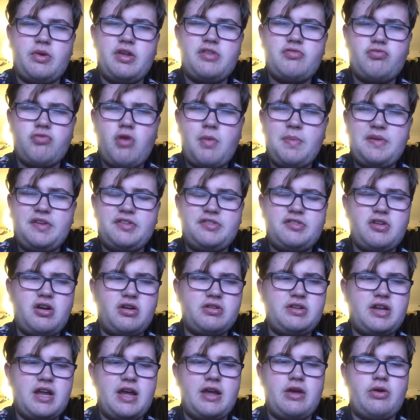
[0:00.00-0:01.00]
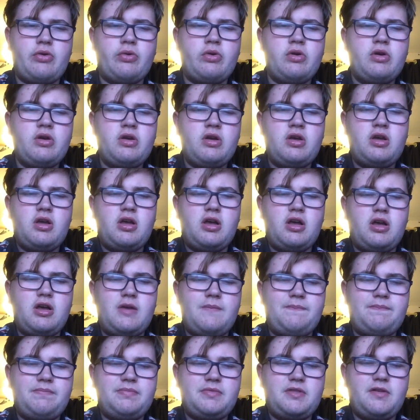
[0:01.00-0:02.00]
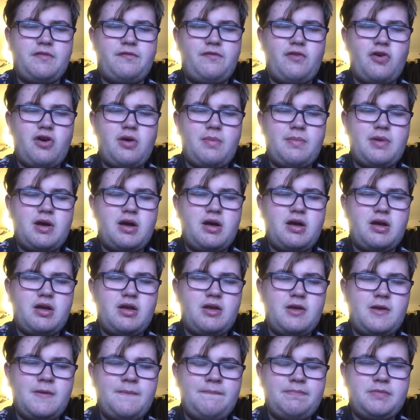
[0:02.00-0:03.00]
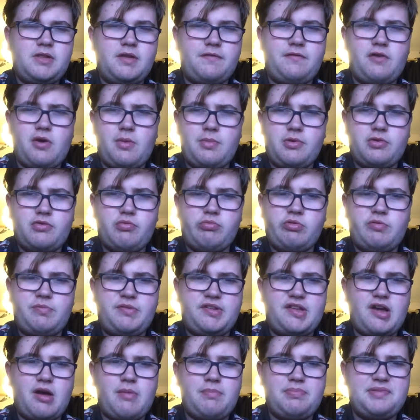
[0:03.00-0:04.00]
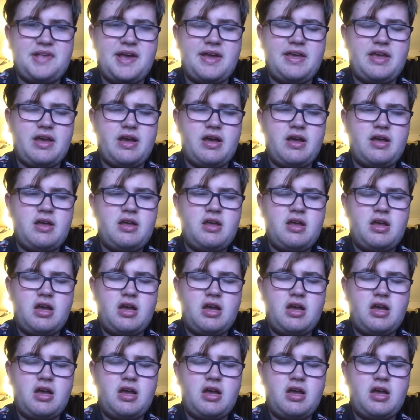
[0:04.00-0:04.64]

It's Robbie Stockdale, um, the former the former Grimsby Town player.